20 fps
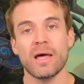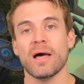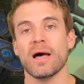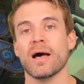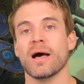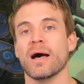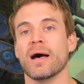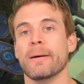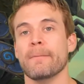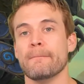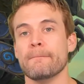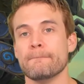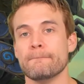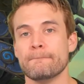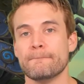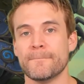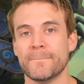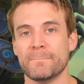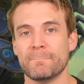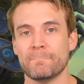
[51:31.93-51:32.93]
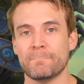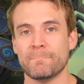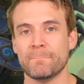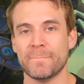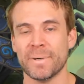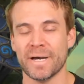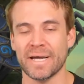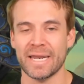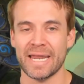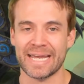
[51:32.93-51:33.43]

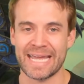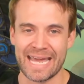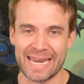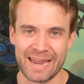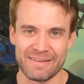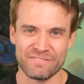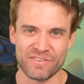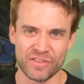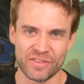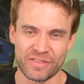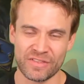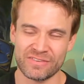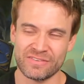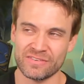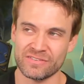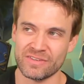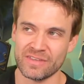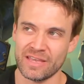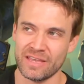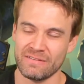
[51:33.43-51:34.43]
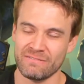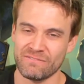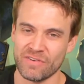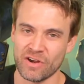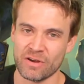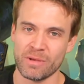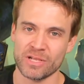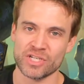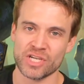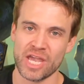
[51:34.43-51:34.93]
But again, I feel like this is
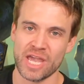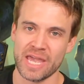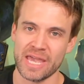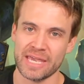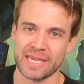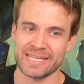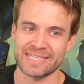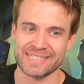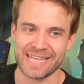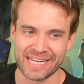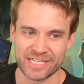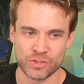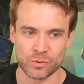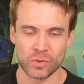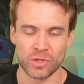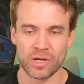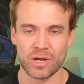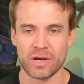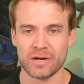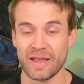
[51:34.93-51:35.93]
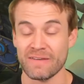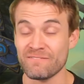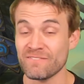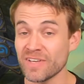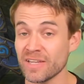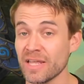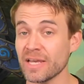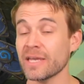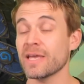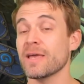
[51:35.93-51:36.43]
very much a contextual card. I
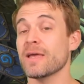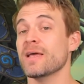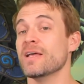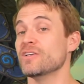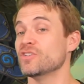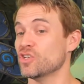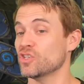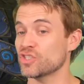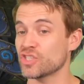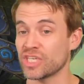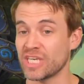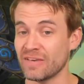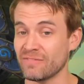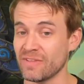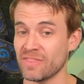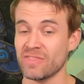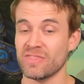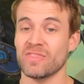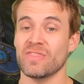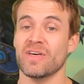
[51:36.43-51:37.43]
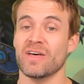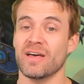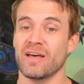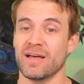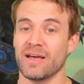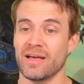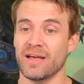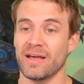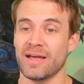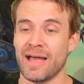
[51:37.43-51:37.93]
feel like just given
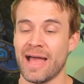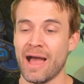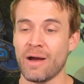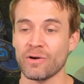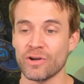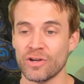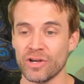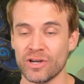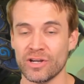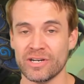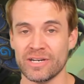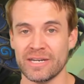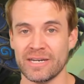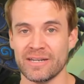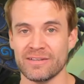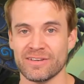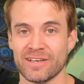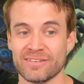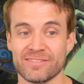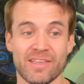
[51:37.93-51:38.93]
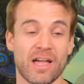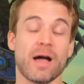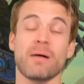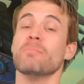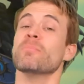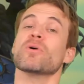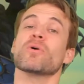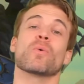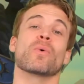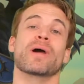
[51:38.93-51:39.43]
the how good it is against
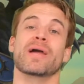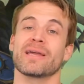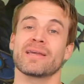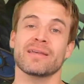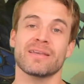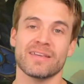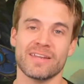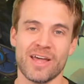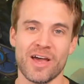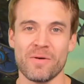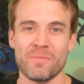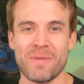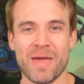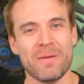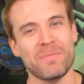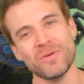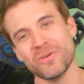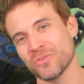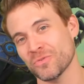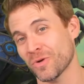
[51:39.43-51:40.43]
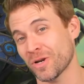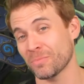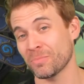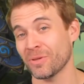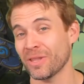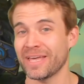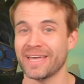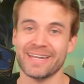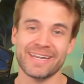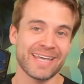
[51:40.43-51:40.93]
Umberwing, maybe you just want to
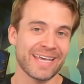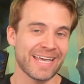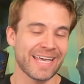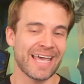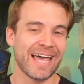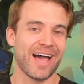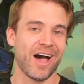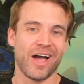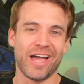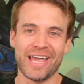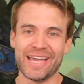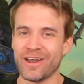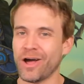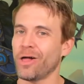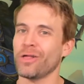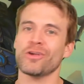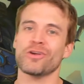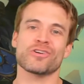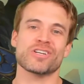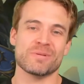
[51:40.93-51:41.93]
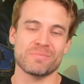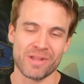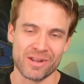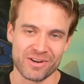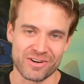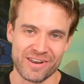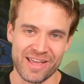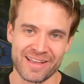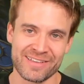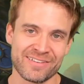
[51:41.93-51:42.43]
play it in all your Demon
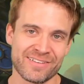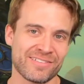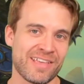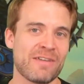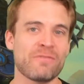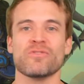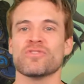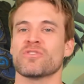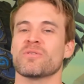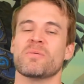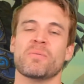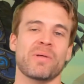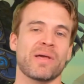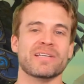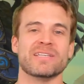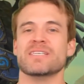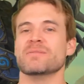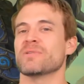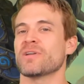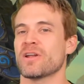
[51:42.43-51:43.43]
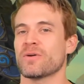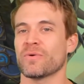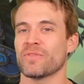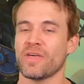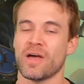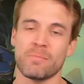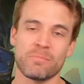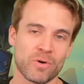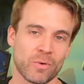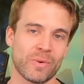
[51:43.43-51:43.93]
Hunter decks because everyone's going to be playing Demon Hunter with
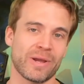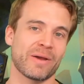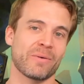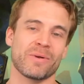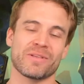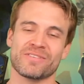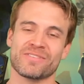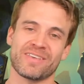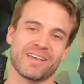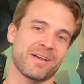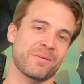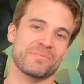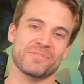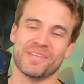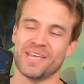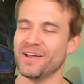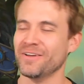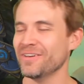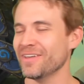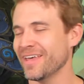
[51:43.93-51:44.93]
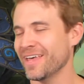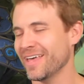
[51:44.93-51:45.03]
Umberwing once it comes out.